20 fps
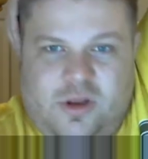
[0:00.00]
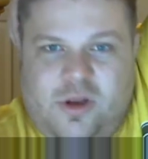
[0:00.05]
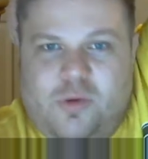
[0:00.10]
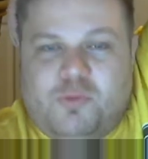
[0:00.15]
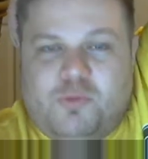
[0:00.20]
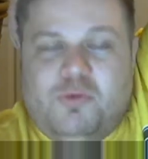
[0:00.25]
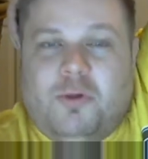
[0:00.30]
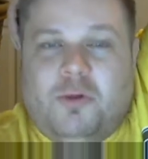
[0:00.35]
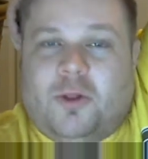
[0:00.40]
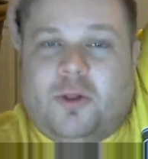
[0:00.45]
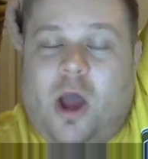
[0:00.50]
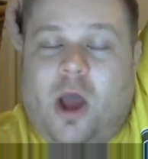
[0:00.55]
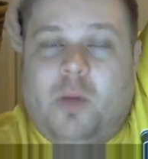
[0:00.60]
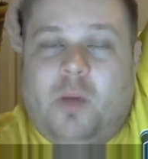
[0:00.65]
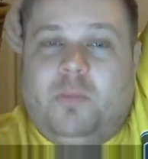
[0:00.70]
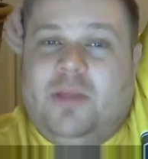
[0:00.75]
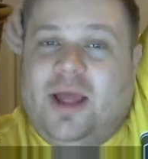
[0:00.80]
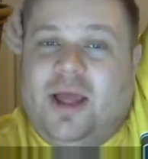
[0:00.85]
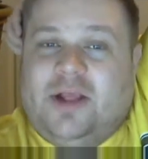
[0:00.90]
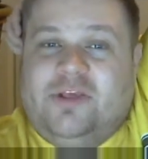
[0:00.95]
real
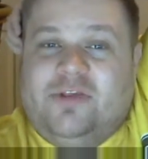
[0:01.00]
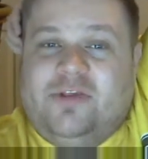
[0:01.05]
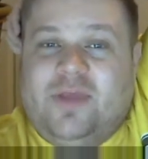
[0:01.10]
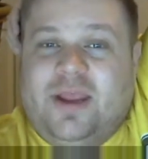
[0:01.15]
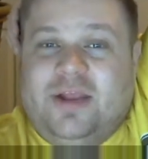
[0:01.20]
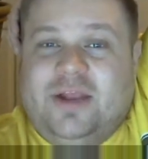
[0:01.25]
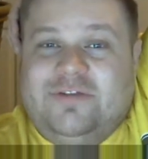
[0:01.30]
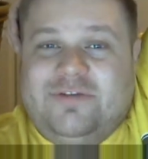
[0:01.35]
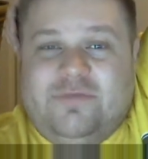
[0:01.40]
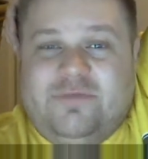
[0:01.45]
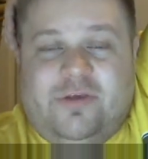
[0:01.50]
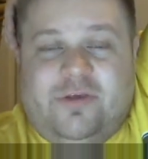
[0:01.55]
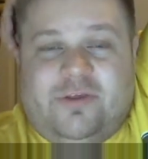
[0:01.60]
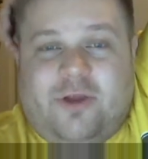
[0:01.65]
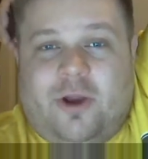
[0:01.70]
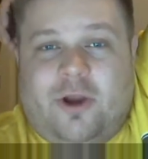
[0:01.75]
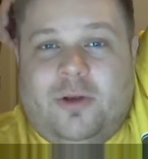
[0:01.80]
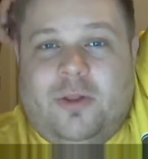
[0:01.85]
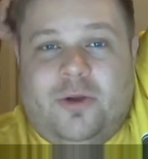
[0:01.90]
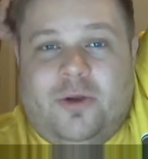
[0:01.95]
complex things if you
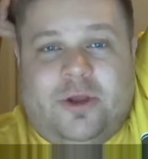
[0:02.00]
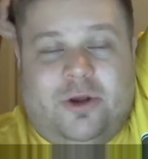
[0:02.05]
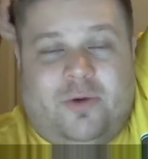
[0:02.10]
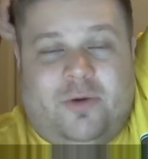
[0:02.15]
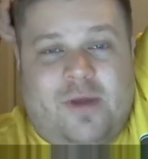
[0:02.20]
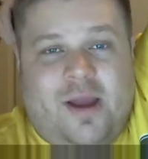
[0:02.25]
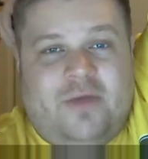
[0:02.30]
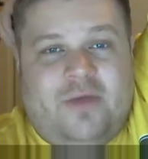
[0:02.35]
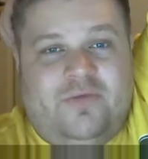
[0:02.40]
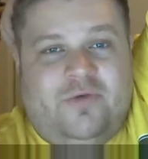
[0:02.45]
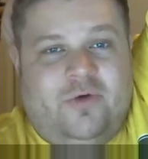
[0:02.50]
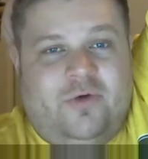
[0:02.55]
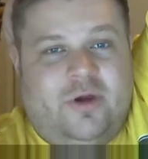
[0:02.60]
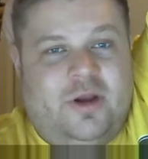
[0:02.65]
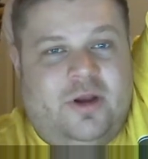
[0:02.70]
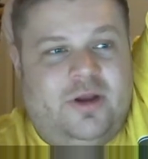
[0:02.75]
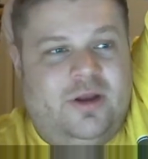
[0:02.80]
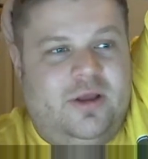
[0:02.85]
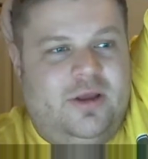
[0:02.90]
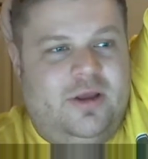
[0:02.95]
start looking around for
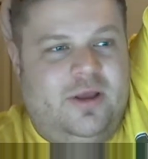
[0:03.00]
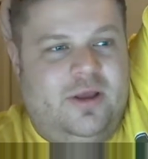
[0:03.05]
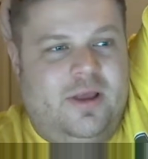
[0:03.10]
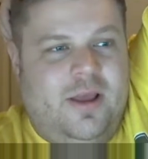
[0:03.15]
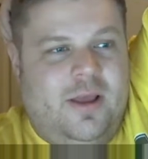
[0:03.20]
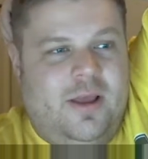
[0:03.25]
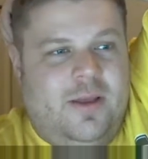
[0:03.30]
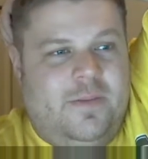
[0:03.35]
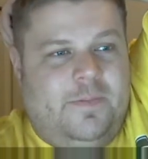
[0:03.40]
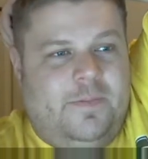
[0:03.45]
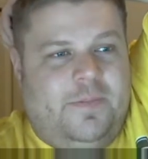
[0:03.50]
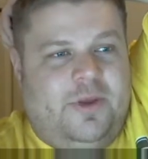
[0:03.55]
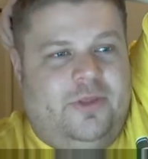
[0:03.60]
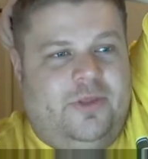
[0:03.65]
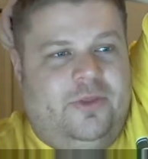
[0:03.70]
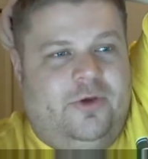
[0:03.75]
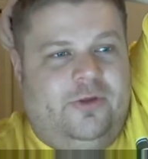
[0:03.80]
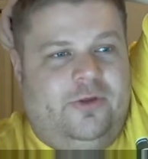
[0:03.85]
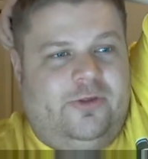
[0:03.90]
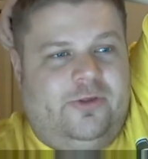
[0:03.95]
it, but
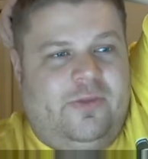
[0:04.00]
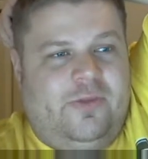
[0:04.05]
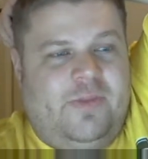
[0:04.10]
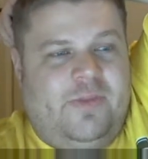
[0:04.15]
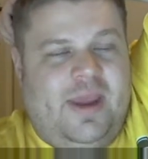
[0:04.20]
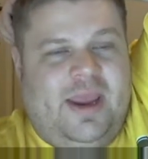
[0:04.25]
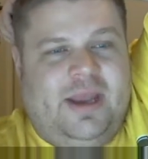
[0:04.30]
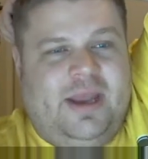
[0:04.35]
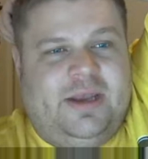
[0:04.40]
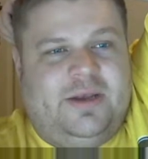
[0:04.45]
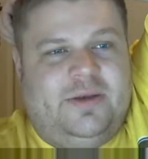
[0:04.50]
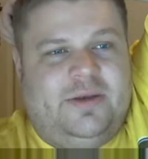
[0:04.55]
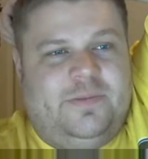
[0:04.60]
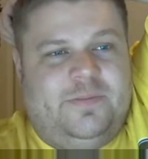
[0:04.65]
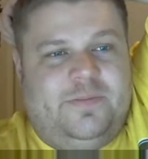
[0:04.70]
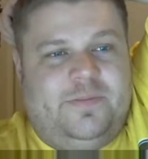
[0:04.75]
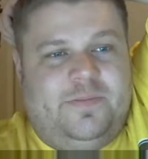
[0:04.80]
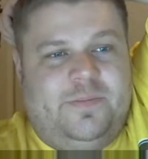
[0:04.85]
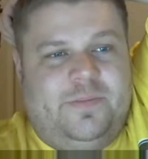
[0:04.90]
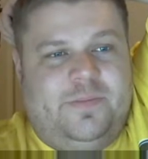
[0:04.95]
those are the main
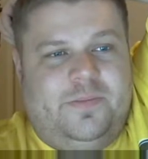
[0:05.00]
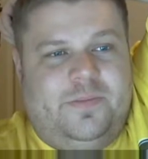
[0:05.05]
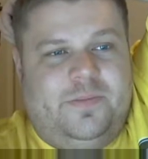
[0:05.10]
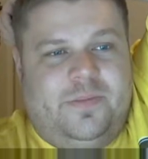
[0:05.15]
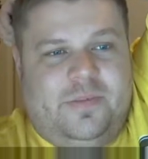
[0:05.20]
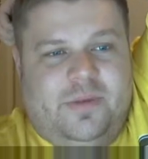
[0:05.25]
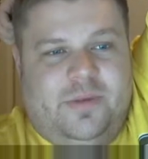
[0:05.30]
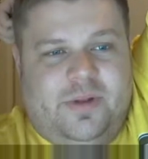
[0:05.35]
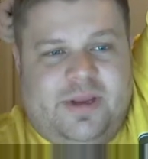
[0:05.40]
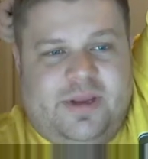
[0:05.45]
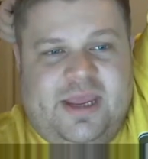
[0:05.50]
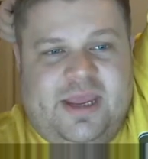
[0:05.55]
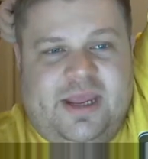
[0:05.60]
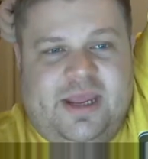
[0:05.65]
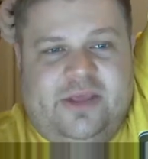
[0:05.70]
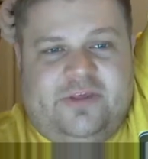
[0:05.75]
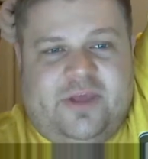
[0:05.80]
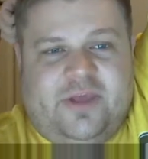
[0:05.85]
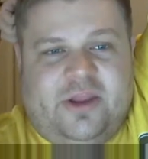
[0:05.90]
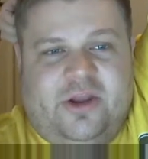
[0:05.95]

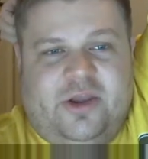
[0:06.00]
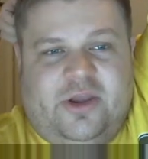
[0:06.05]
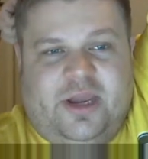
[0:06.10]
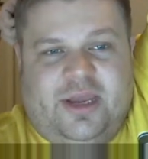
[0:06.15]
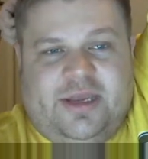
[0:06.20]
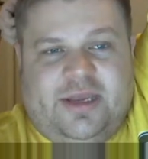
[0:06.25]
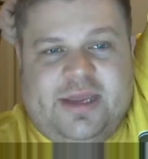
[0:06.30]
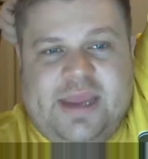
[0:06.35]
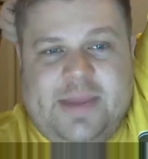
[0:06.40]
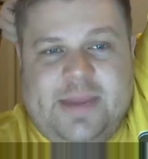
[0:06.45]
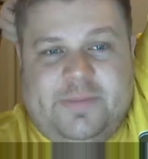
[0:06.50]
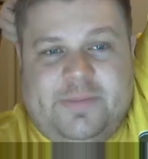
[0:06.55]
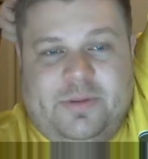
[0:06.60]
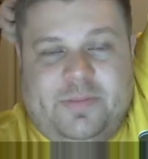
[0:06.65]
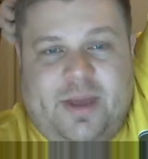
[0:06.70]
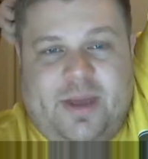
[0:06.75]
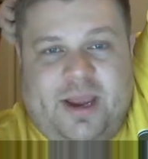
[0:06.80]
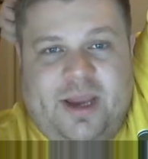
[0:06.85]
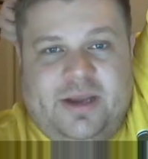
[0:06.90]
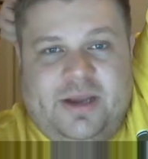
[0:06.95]
keys that you need to keep in
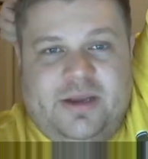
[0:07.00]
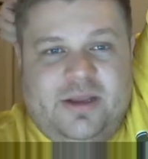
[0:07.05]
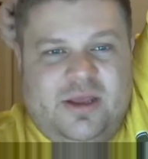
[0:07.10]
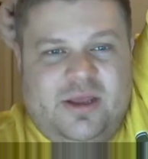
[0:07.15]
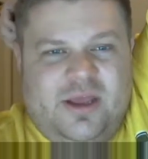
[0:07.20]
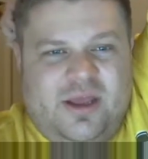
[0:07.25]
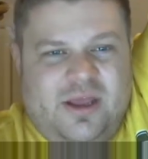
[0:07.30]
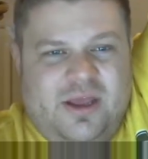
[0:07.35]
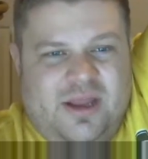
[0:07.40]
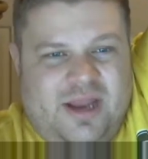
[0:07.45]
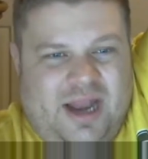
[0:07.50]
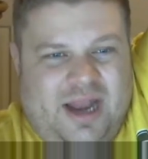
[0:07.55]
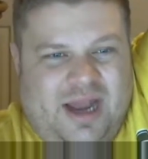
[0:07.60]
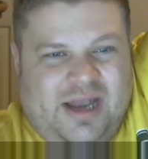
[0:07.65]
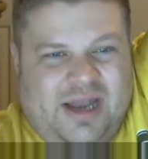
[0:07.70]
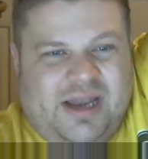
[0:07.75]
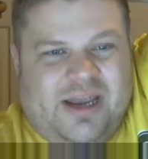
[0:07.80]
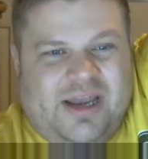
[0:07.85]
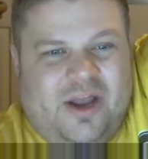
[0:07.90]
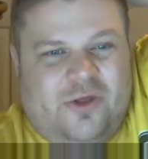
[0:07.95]
mind.
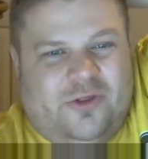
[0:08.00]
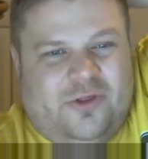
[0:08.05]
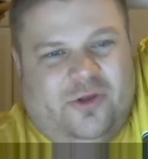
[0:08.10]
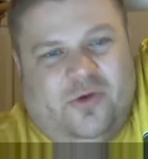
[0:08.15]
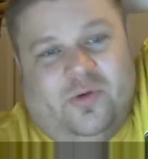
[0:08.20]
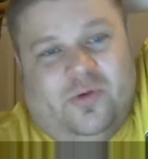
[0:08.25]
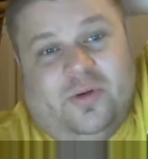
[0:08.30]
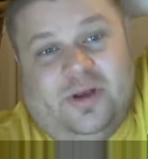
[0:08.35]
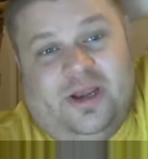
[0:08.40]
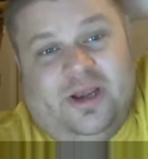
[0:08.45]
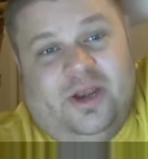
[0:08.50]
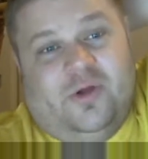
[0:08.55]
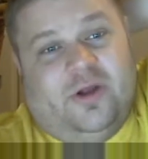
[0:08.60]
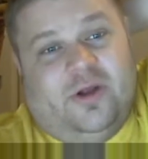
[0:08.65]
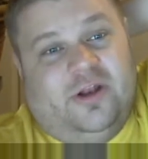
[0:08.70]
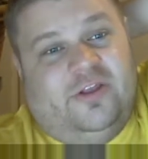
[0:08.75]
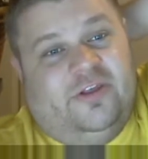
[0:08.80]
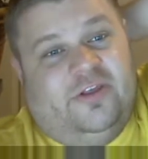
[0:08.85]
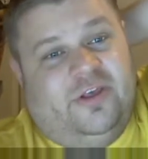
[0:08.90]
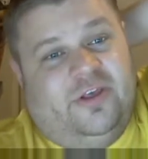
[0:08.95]
And also,
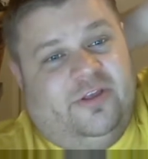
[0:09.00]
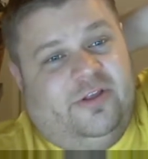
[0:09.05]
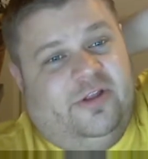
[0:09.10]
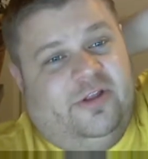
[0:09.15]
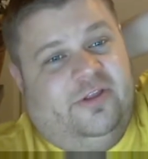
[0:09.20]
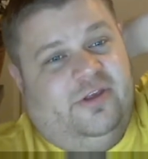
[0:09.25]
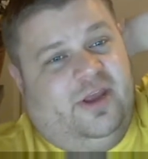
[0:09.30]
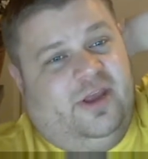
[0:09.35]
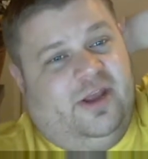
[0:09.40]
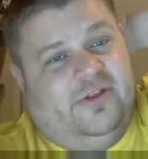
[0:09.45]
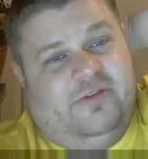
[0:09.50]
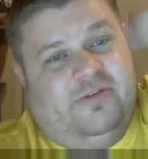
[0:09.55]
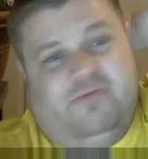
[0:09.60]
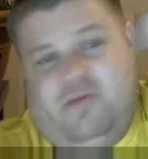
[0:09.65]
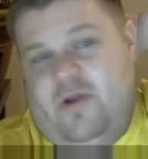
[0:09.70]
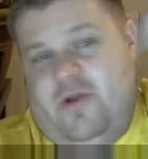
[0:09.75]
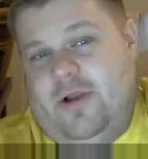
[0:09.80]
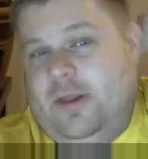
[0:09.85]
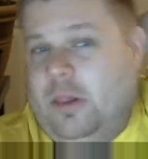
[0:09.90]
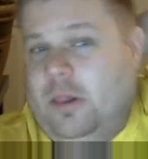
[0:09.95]
consistency. It's a
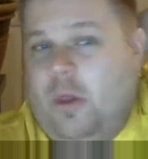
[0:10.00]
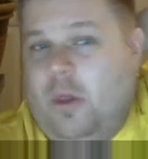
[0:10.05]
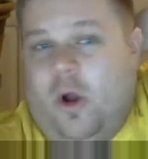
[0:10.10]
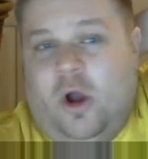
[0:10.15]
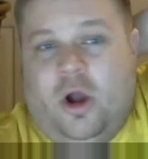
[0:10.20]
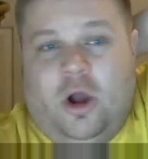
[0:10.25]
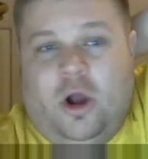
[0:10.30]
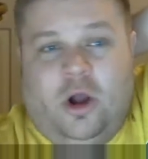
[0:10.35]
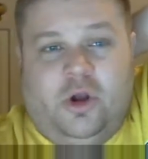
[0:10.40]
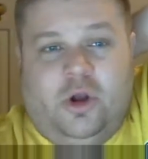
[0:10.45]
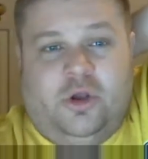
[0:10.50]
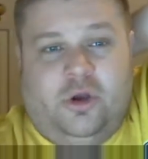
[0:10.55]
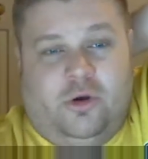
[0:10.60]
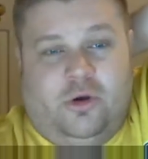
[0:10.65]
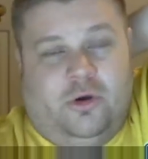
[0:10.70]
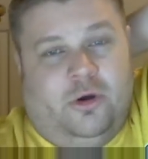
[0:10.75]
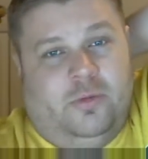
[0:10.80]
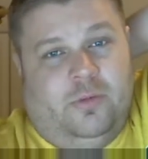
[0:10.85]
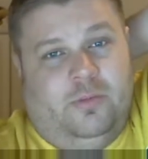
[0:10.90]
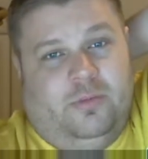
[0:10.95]
very
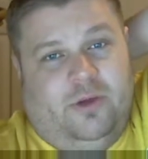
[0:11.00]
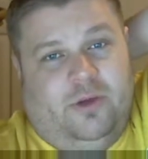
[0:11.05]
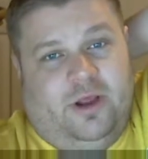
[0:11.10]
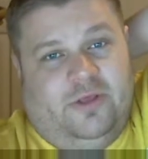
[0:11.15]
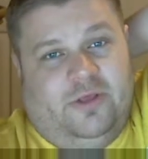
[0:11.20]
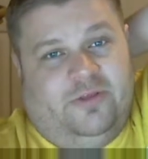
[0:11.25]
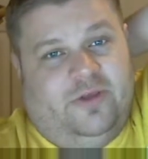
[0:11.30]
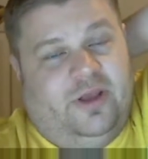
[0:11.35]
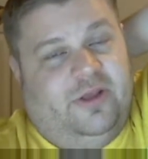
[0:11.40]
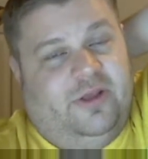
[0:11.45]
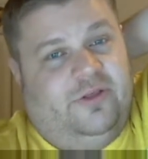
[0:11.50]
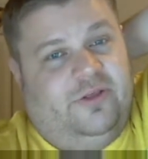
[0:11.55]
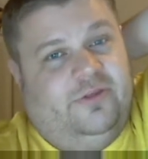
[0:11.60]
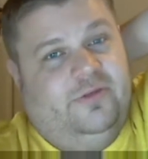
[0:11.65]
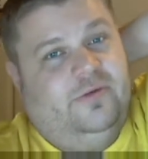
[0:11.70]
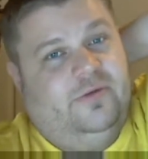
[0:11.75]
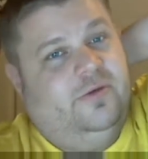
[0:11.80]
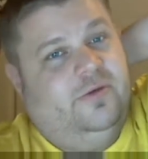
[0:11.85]
long-term process.